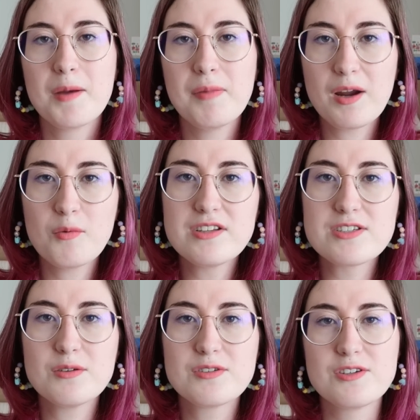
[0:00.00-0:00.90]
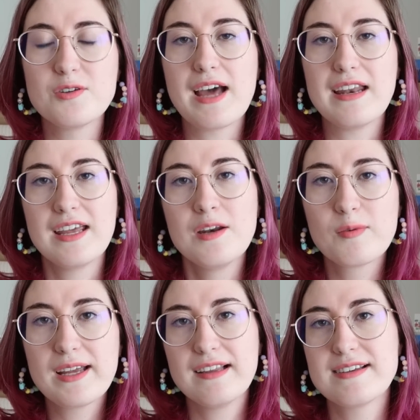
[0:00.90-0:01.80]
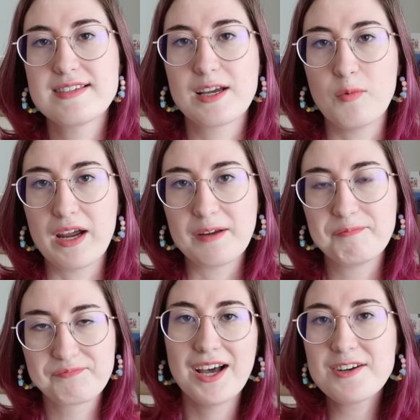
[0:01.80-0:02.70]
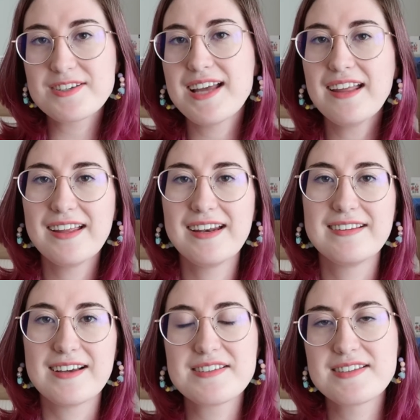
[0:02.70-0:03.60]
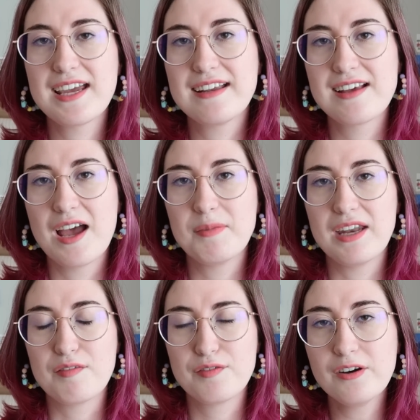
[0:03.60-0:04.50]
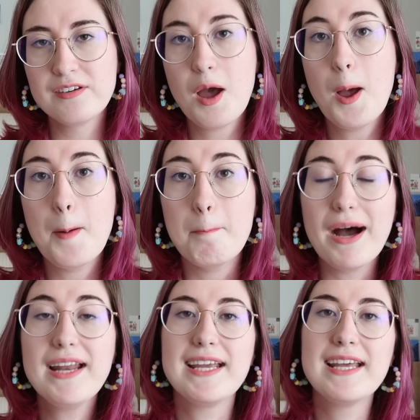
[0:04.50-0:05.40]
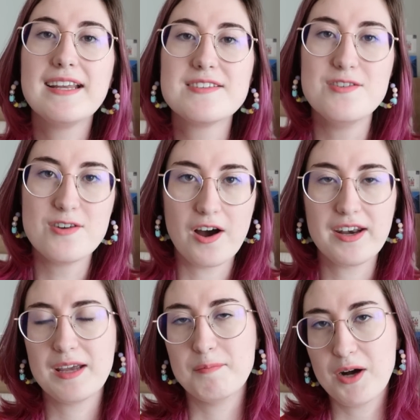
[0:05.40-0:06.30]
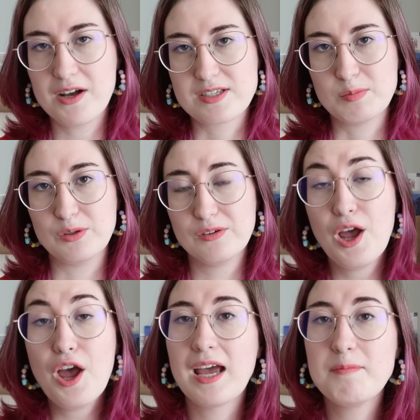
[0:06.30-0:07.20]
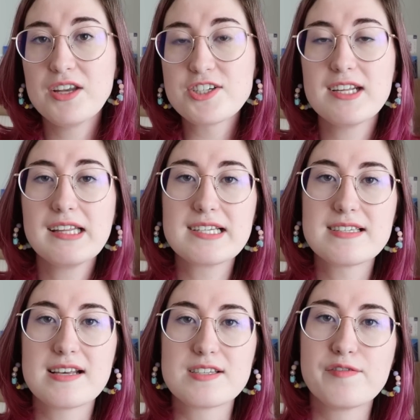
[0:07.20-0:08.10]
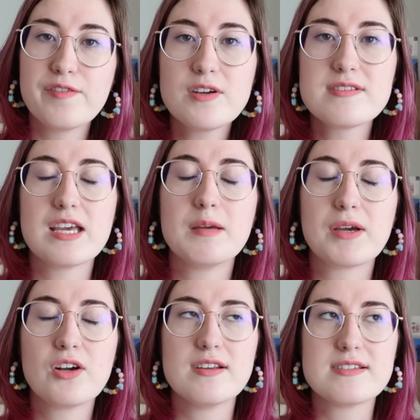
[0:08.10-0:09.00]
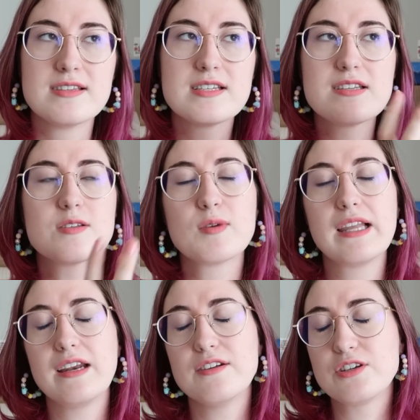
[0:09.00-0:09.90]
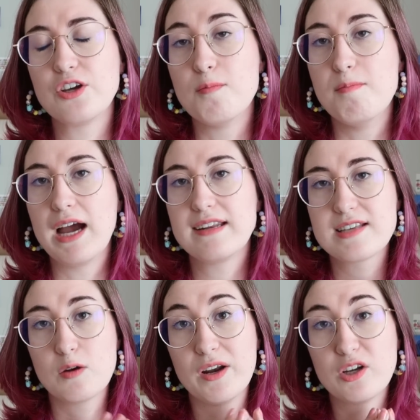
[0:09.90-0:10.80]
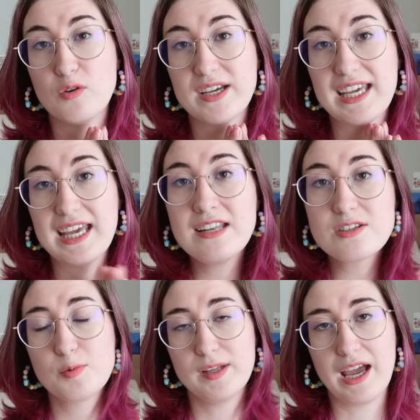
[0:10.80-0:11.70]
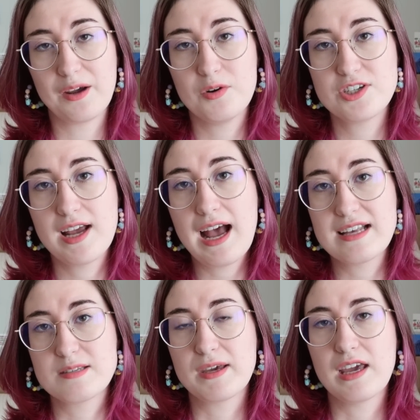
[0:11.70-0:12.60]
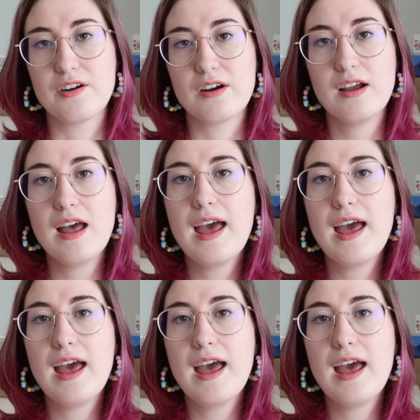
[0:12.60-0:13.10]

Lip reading: But I want you to do that in a realistic way. Understand that it does take time and effort, but it is not impossible. I'm mentioning this as the first thing because this is related to your mindset when going into a language as a beginner.